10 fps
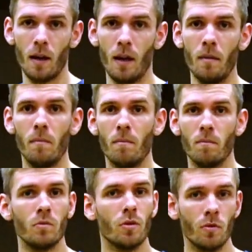and
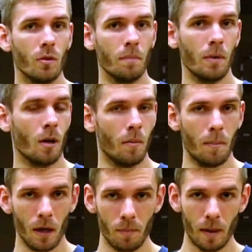so you can become a
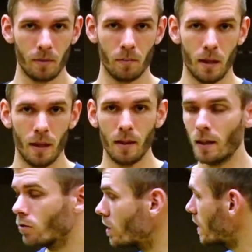better badminton player. And then
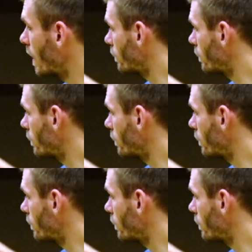you just have